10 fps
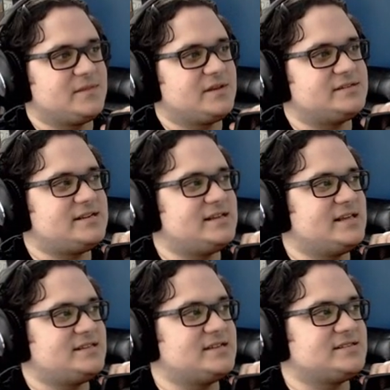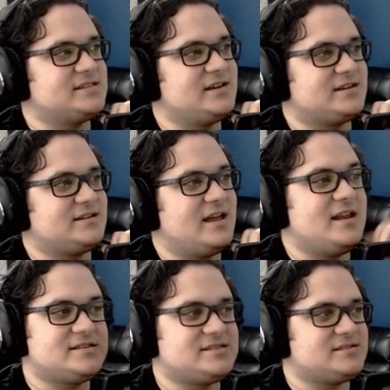because it it, it yeah, does look,
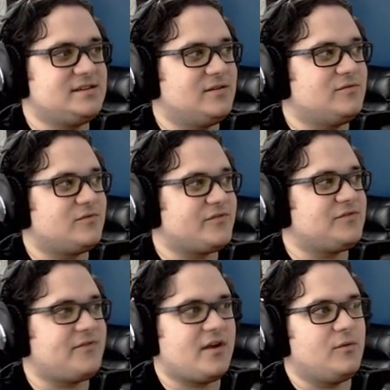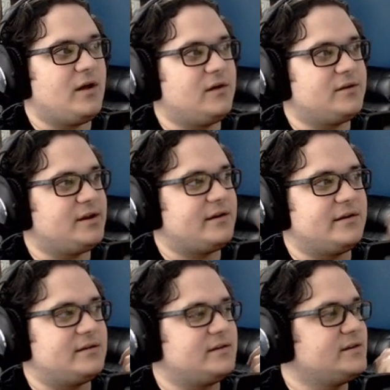and it's, you know, reviewed very well on here,
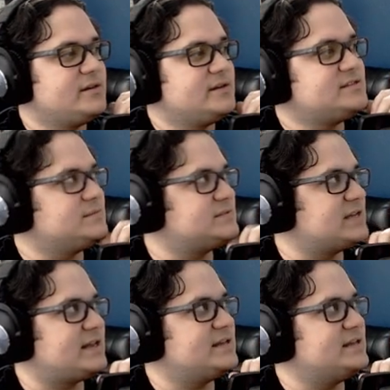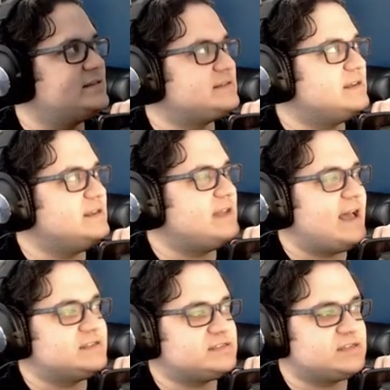and seems like it it, it
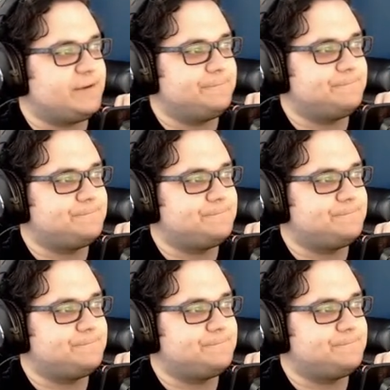has um